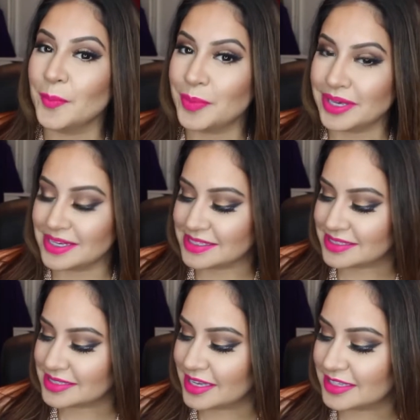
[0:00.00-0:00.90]
because
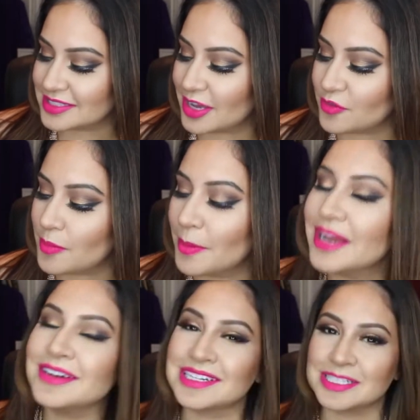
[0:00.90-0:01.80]
it's a
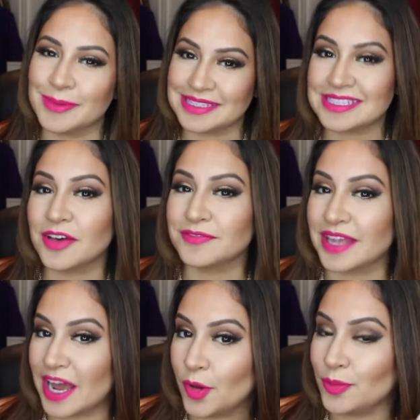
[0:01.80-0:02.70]
reminder to myself
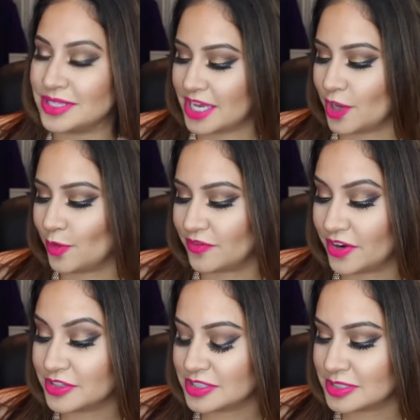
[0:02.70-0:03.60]
that I will be taking one
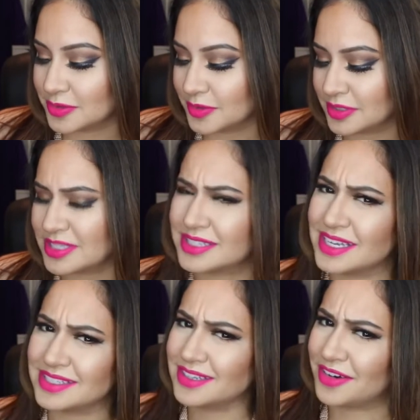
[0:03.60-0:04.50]
very soon since
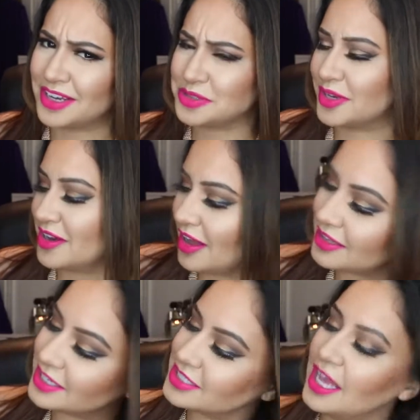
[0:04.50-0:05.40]
I did graduate
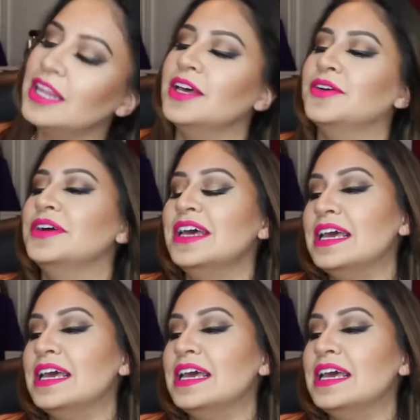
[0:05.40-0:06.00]
college. Hello!